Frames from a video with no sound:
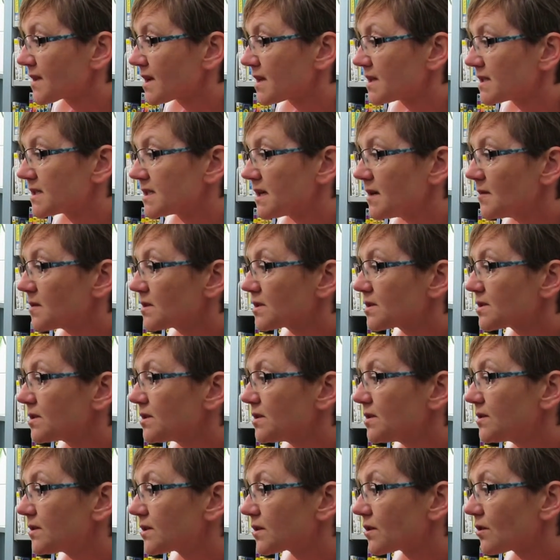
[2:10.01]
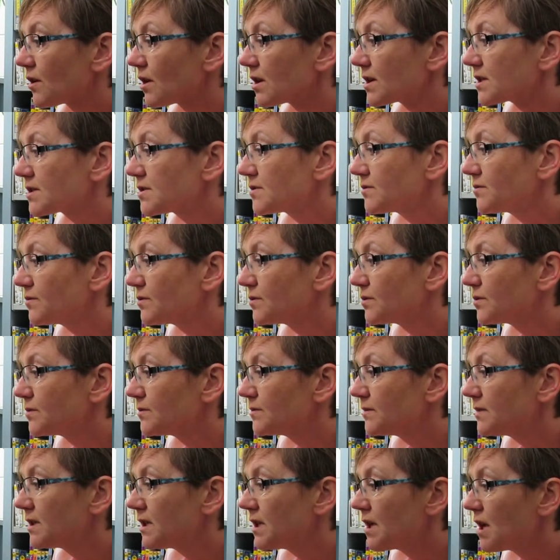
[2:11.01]
Somersault across the
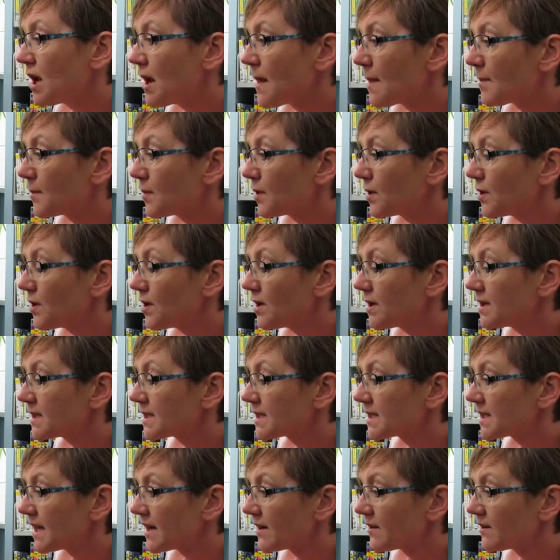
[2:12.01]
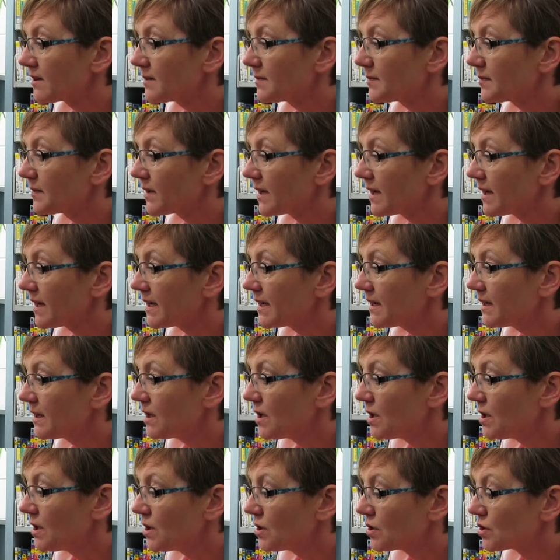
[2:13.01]
room, put on a scary play,
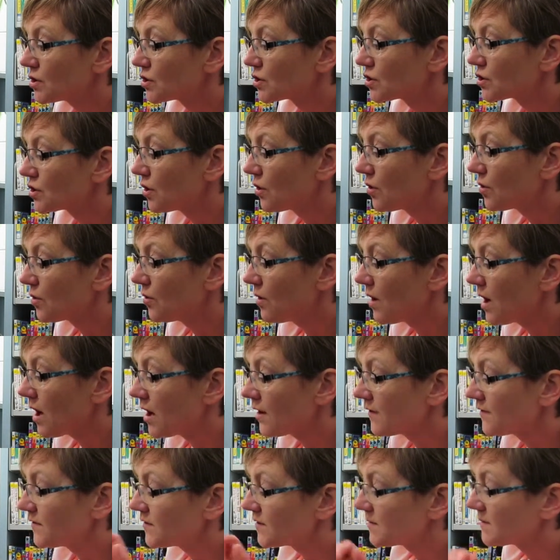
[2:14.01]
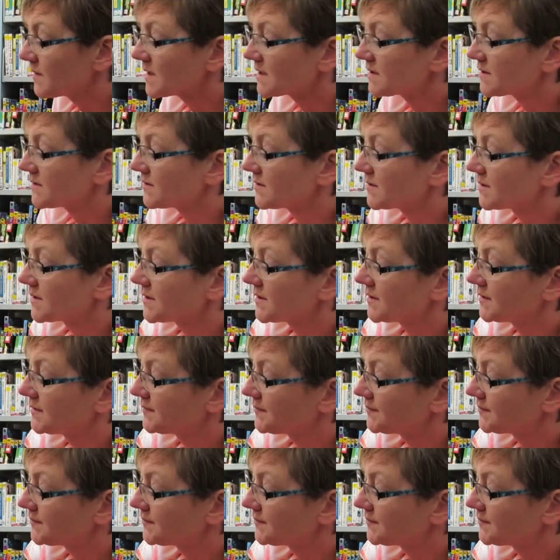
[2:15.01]
show off your muscles.